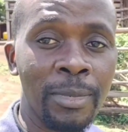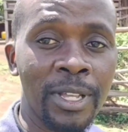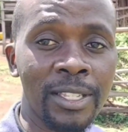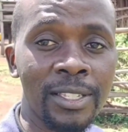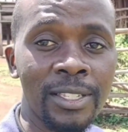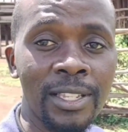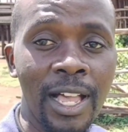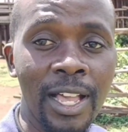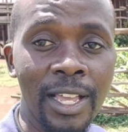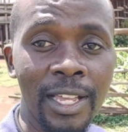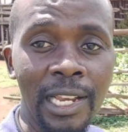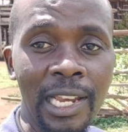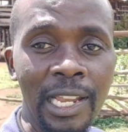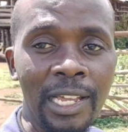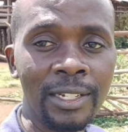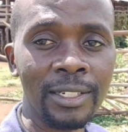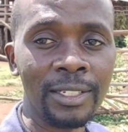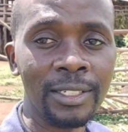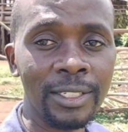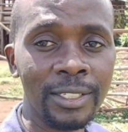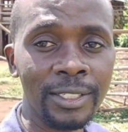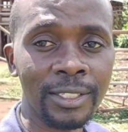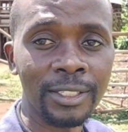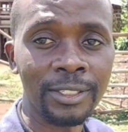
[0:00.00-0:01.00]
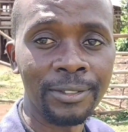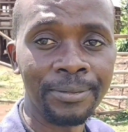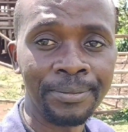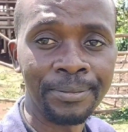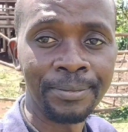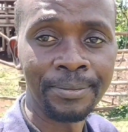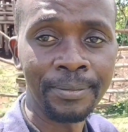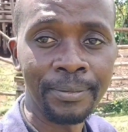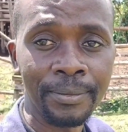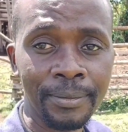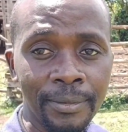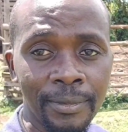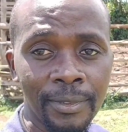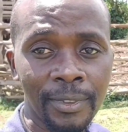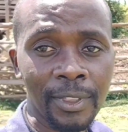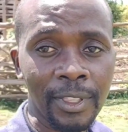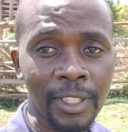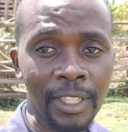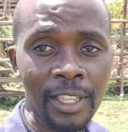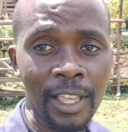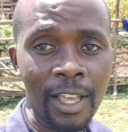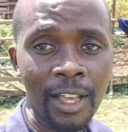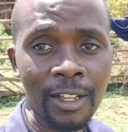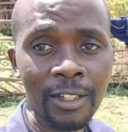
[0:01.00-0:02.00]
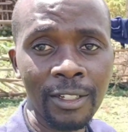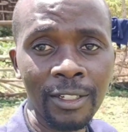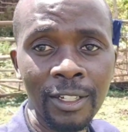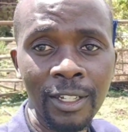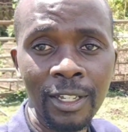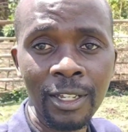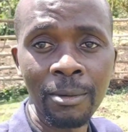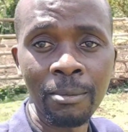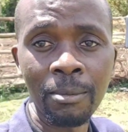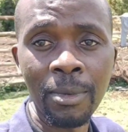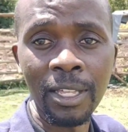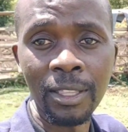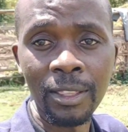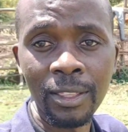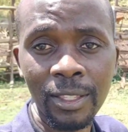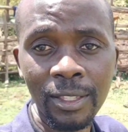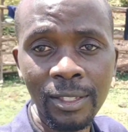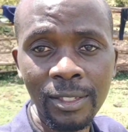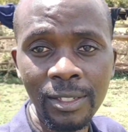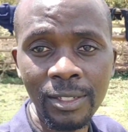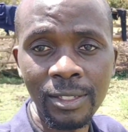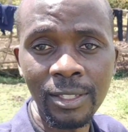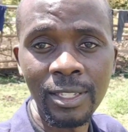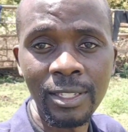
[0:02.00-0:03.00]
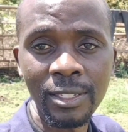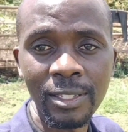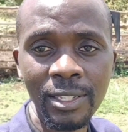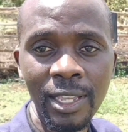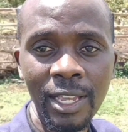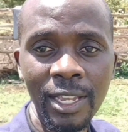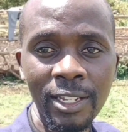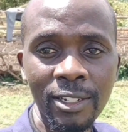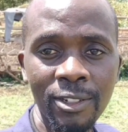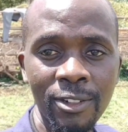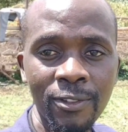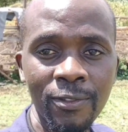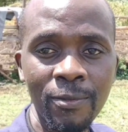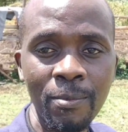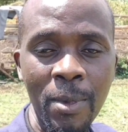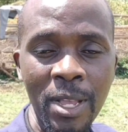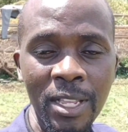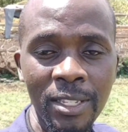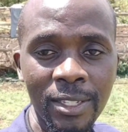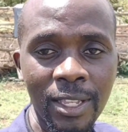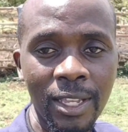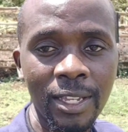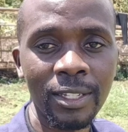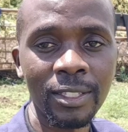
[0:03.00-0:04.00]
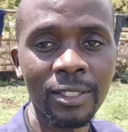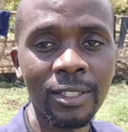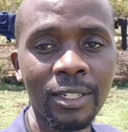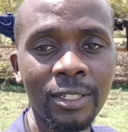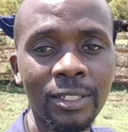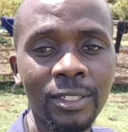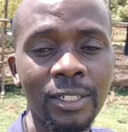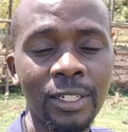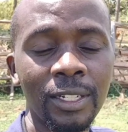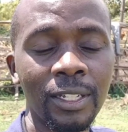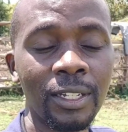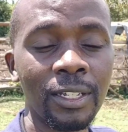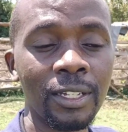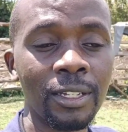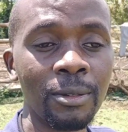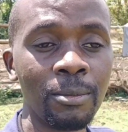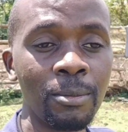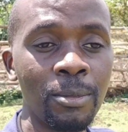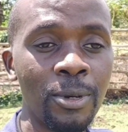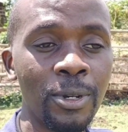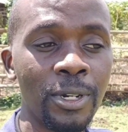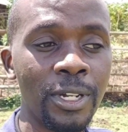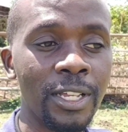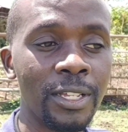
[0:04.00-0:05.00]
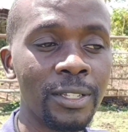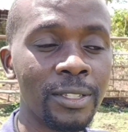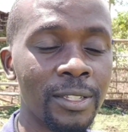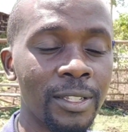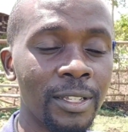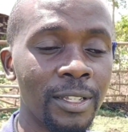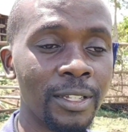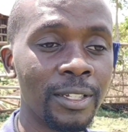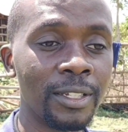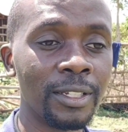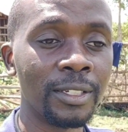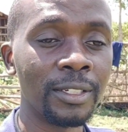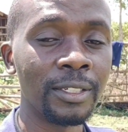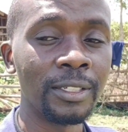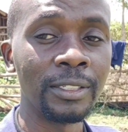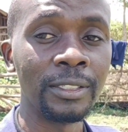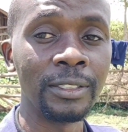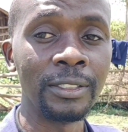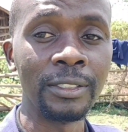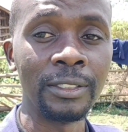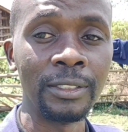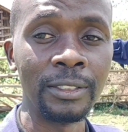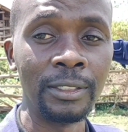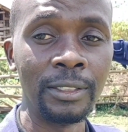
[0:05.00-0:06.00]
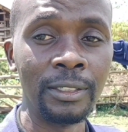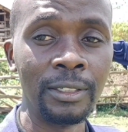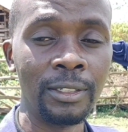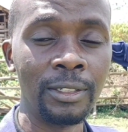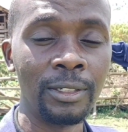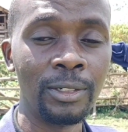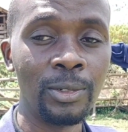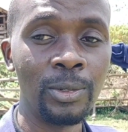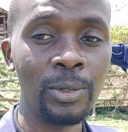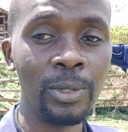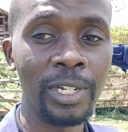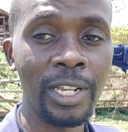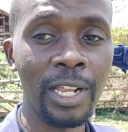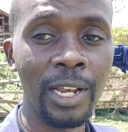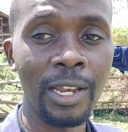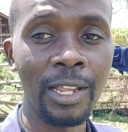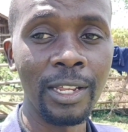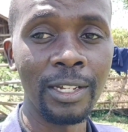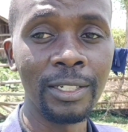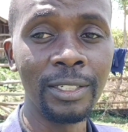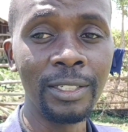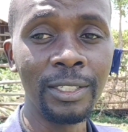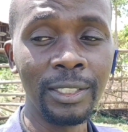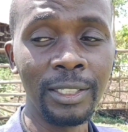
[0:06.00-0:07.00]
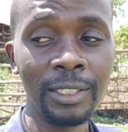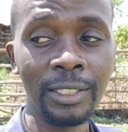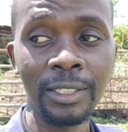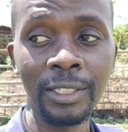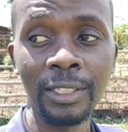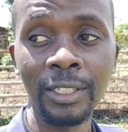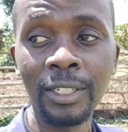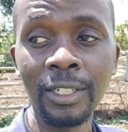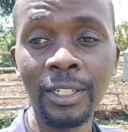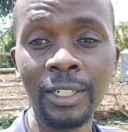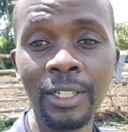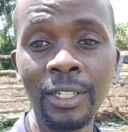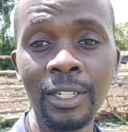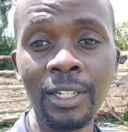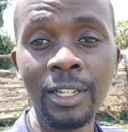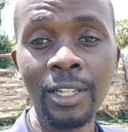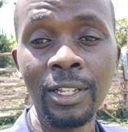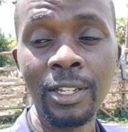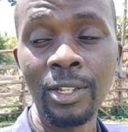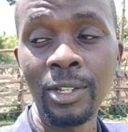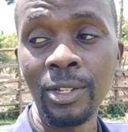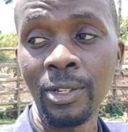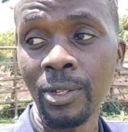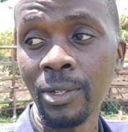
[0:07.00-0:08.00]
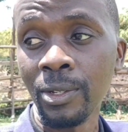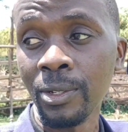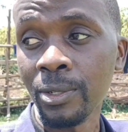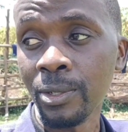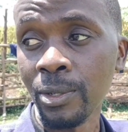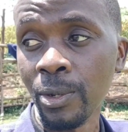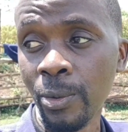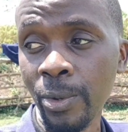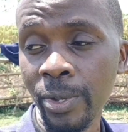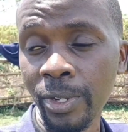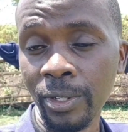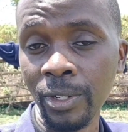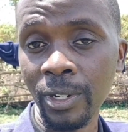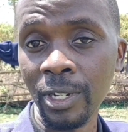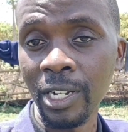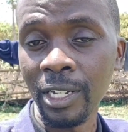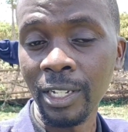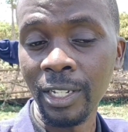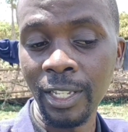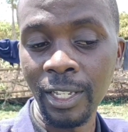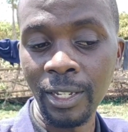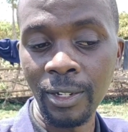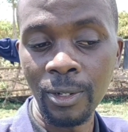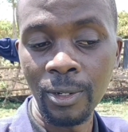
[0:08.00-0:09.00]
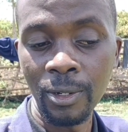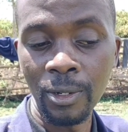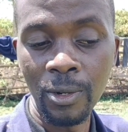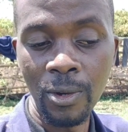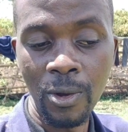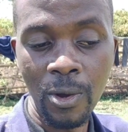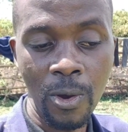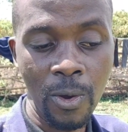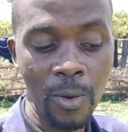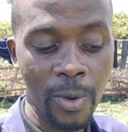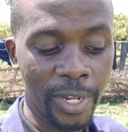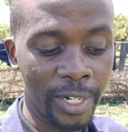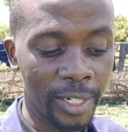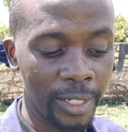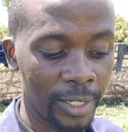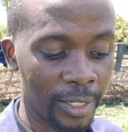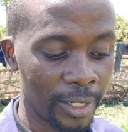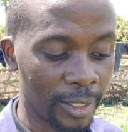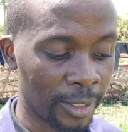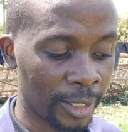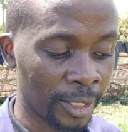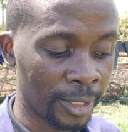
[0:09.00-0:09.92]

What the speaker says: Maasailand. Yeah. But this is the side of Maasai that borders Kuria land. So we're gonna go and